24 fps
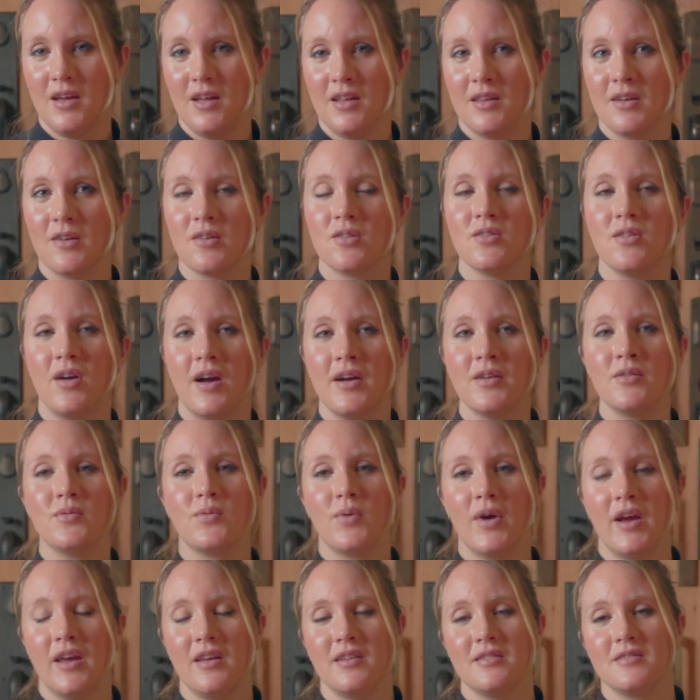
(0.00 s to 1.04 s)
There are a lot of
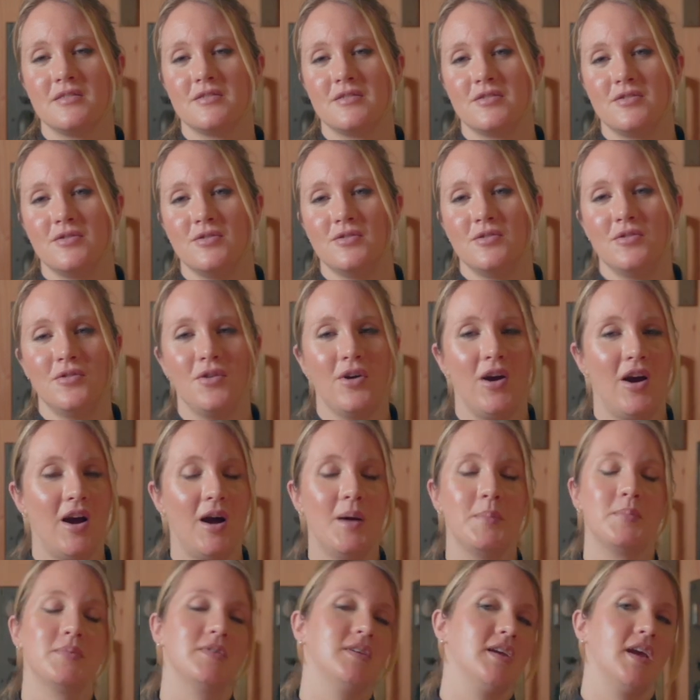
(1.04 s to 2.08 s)
ways to
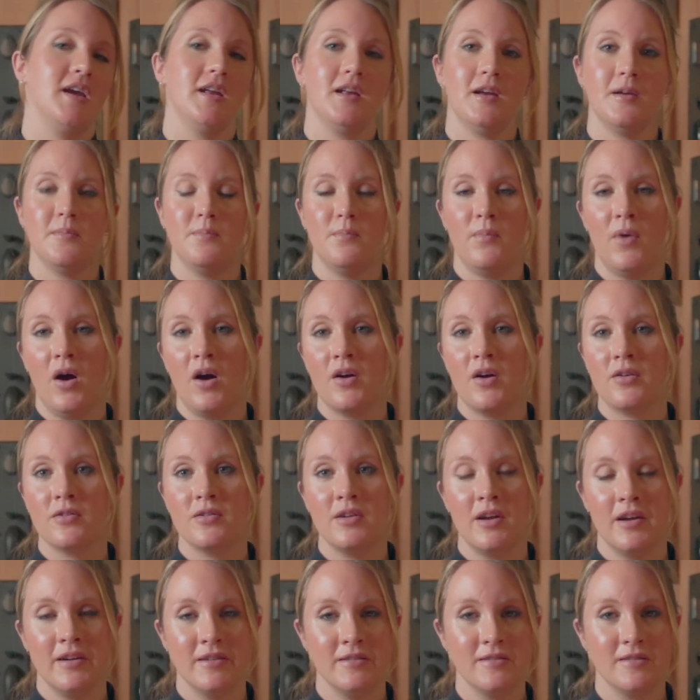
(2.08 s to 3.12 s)
update and
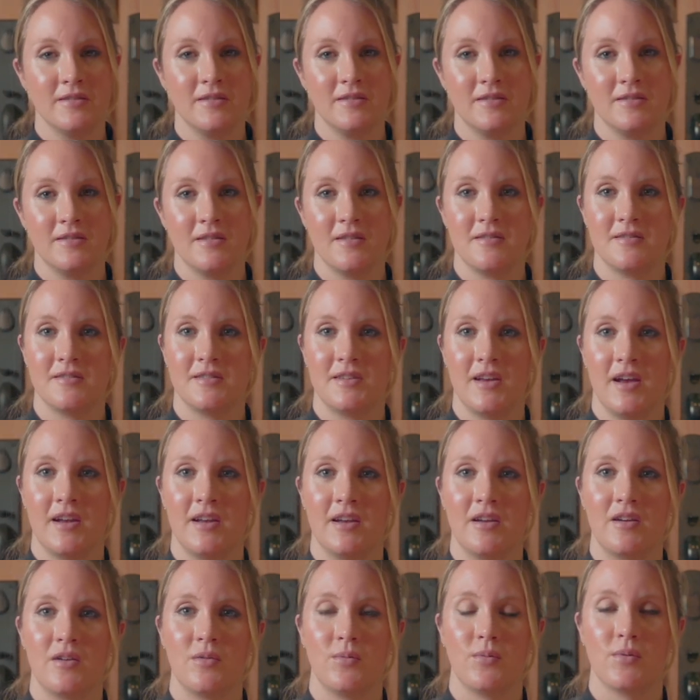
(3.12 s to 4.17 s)
modernize this
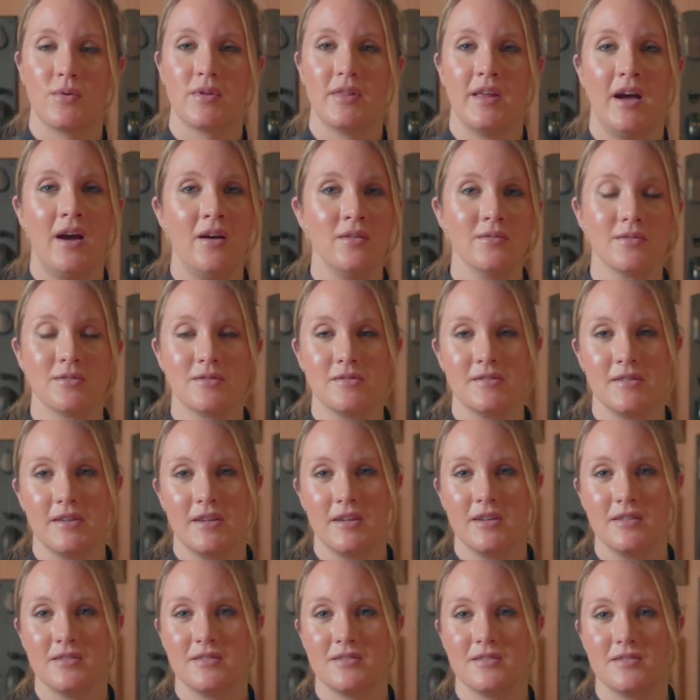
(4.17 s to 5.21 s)
aesthetic without losing
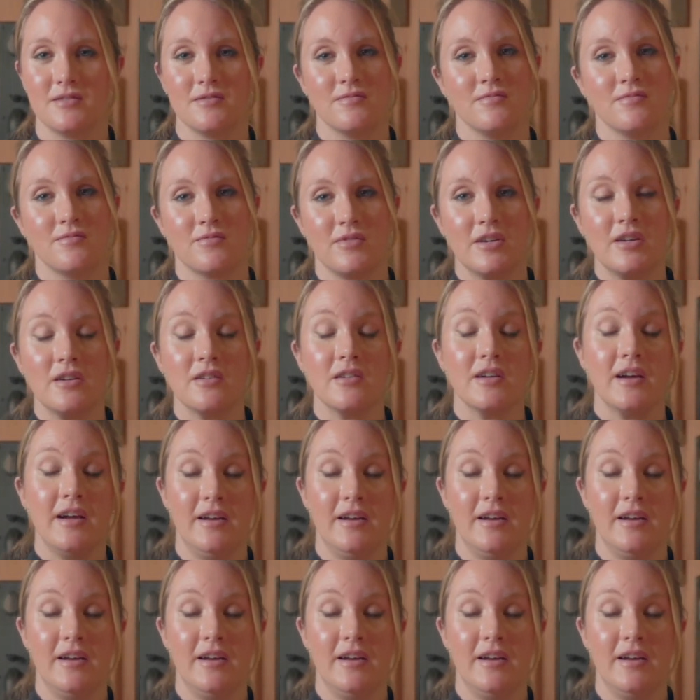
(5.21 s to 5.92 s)
its real